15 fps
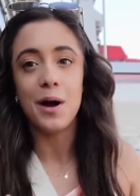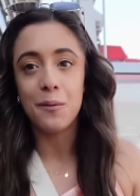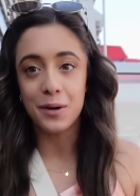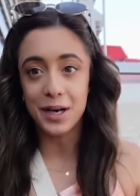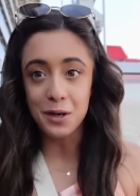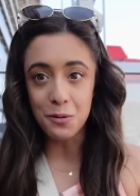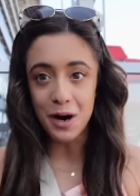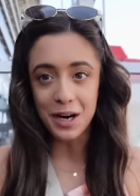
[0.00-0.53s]
we're
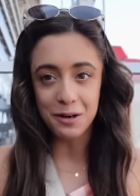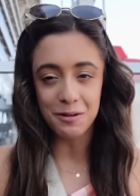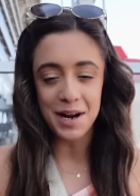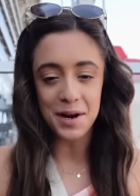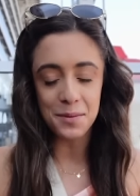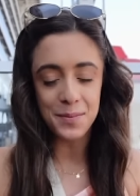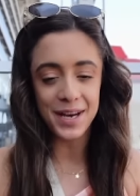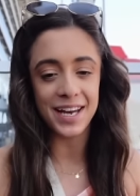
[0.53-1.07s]
gonna walk
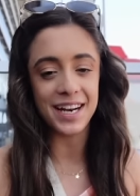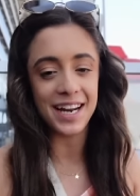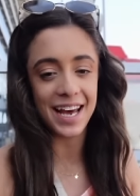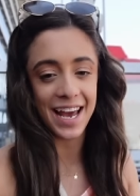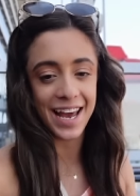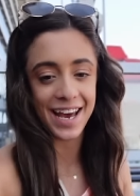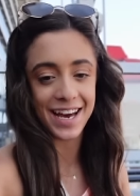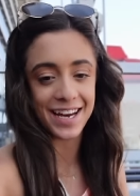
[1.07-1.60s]
around a bit
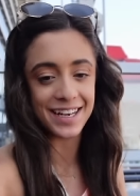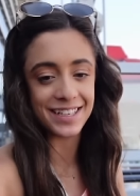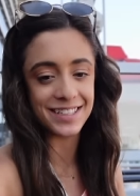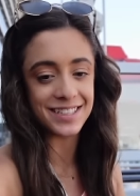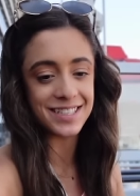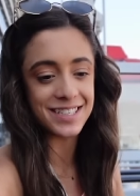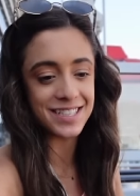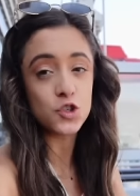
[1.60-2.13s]
and
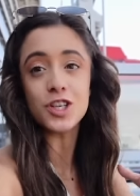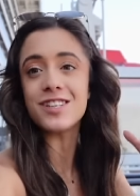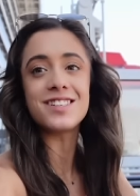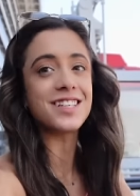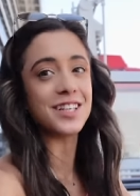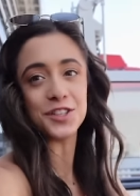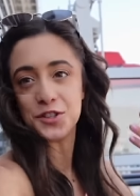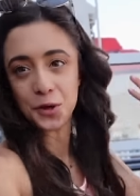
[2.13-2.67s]

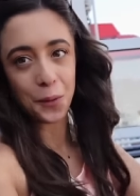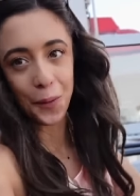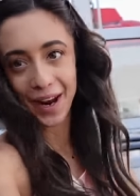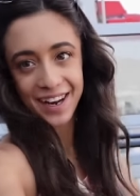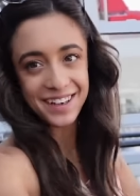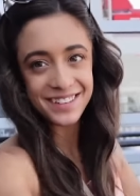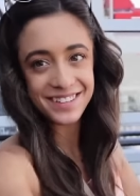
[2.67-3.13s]
just enjoy.